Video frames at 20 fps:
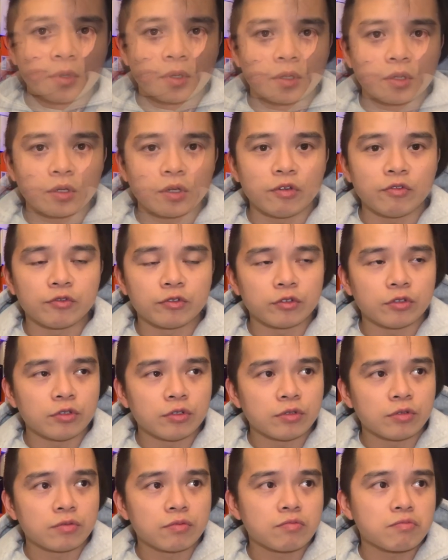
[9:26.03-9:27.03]

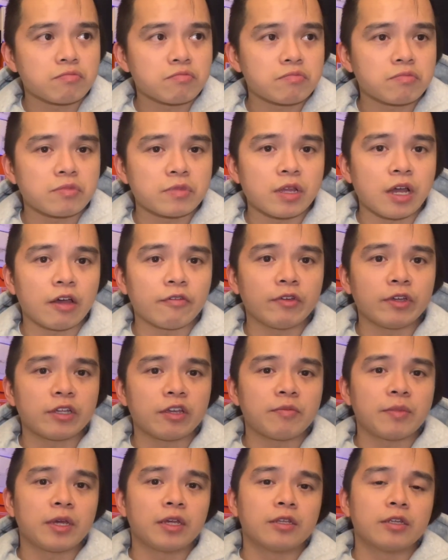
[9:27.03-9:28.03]
Overall, I think
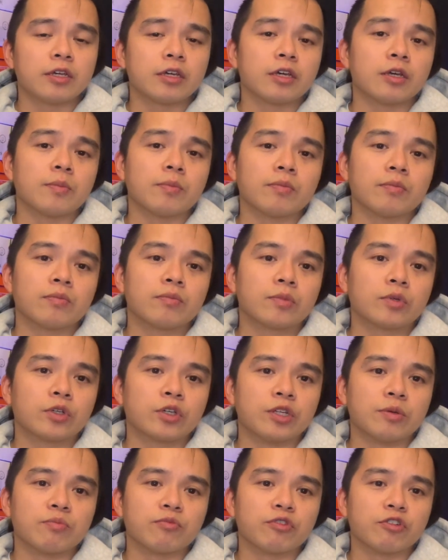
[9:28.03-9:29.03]
they made
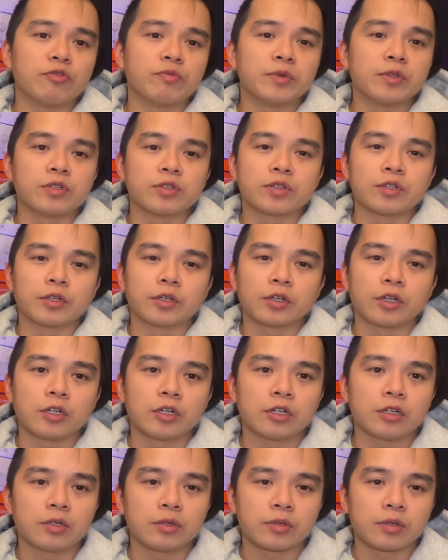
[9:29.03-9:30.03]
good improvements to the
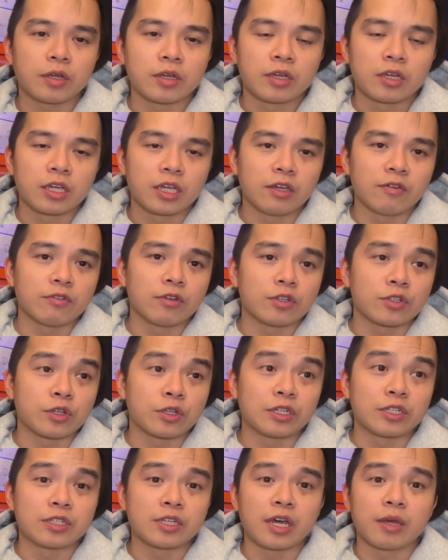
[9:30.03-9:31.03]
car, even though it's
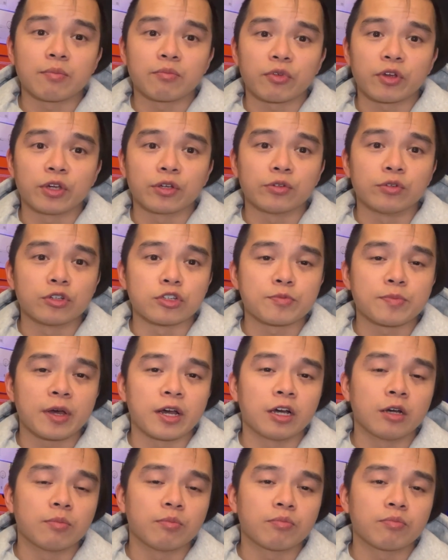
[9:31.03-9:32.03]
only 10 brake
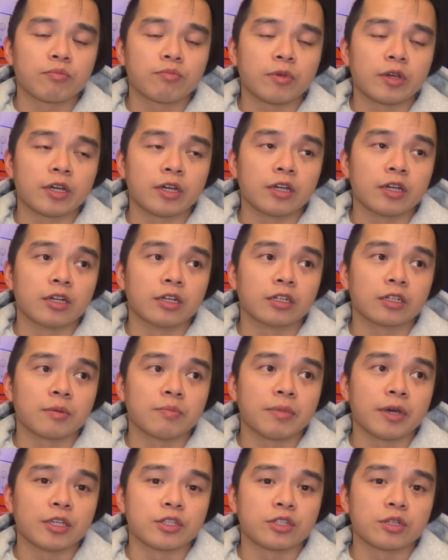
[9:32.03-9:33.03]
horsepower
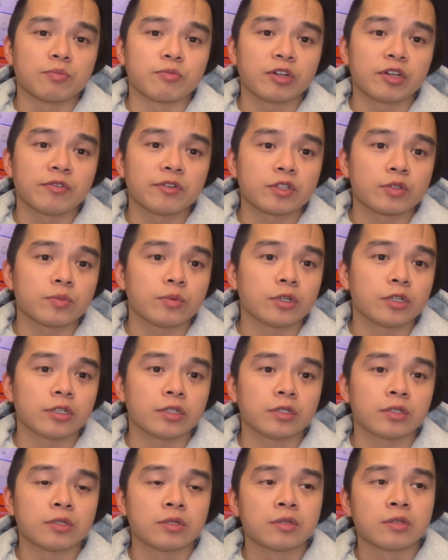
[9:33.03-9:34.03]
compared to the previous
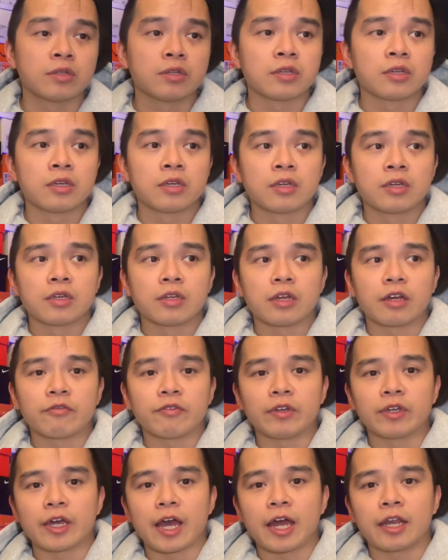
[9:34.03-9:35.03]
one. I
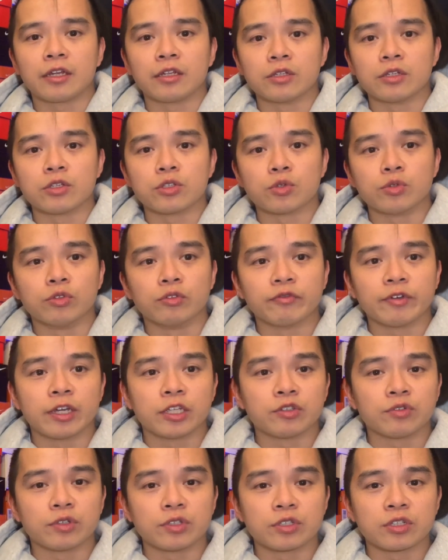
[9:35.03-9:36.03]
think adding the torque
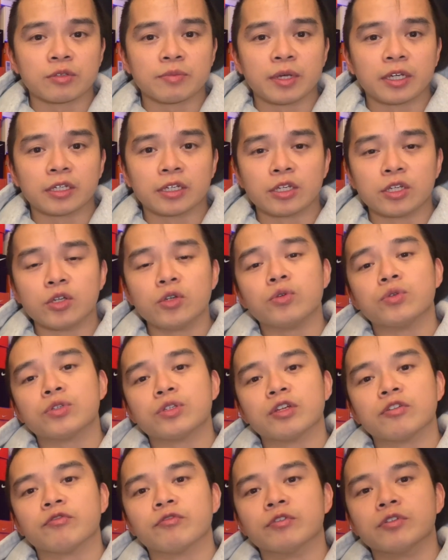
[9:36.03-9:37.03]
vectoring is going to make a
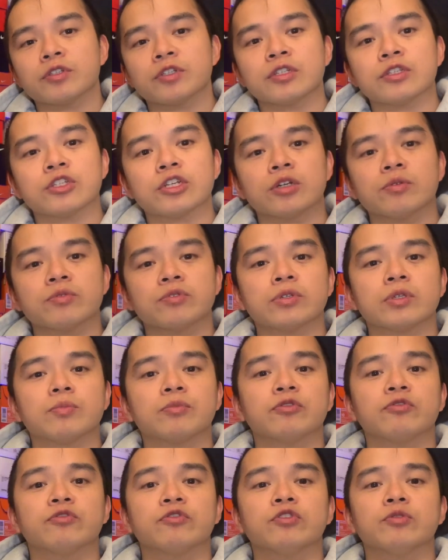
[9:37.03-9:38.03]
huge difference in terms of the
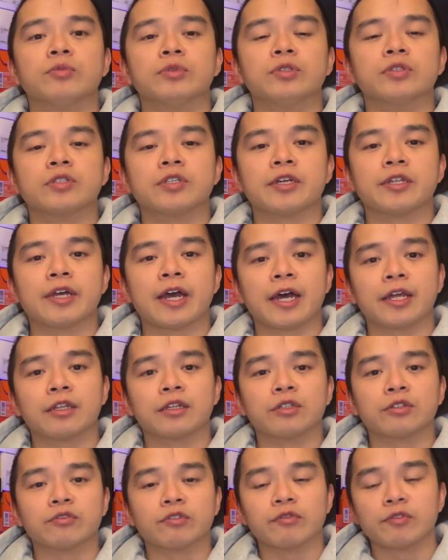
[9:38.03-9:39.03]
performance and
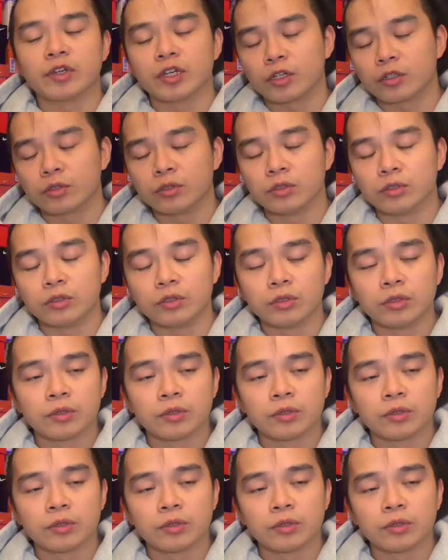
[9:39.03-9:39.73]
handling of the vehicle.